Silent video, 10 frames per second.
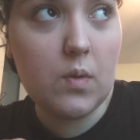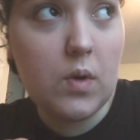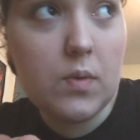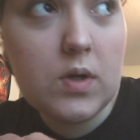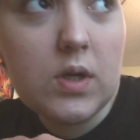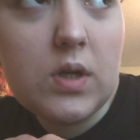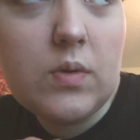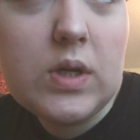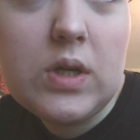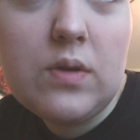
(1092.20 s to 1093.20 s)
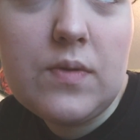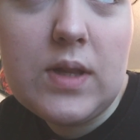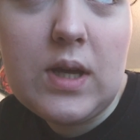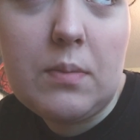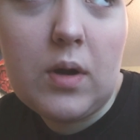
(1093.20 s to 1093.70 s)
What we're gonna do, what I do for
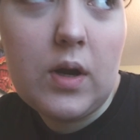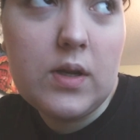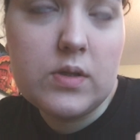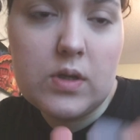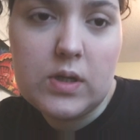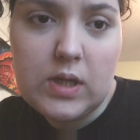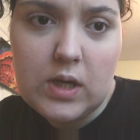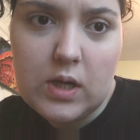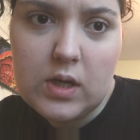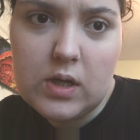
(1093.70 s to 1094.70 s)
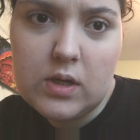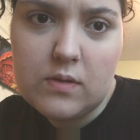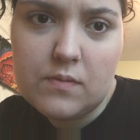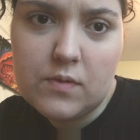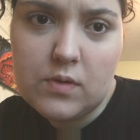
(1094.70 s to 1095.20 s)
that part, is gonna take a
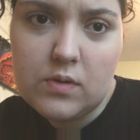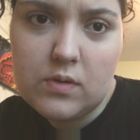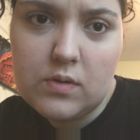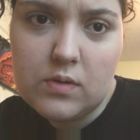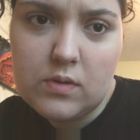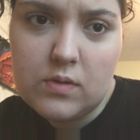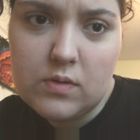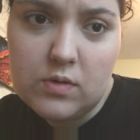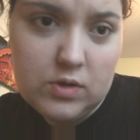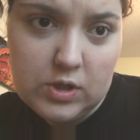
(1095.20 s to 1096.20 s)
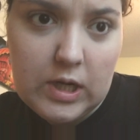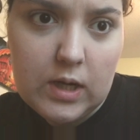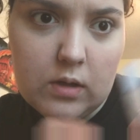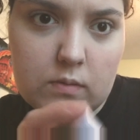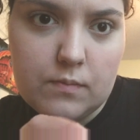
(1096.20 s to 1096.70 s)

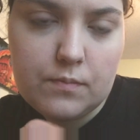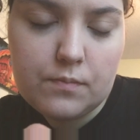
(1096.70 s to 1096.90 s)
gel.